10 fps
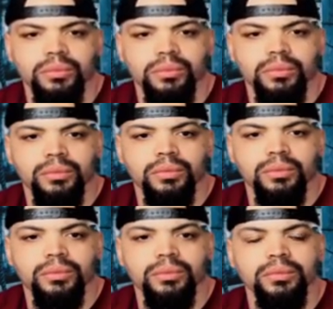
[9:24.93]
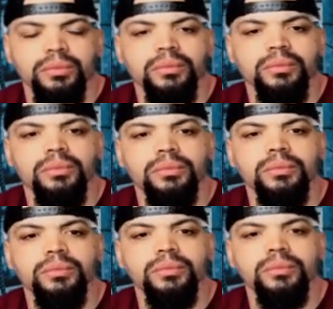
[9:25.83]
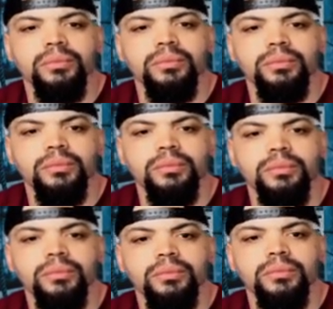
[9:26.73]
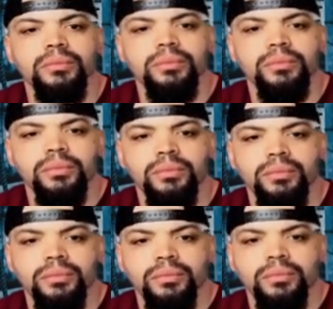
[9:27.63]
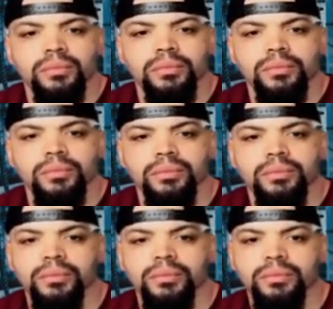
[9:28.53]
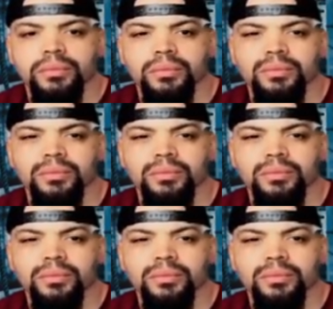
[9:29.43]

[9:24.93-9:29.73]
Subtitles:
The person shown says nothing.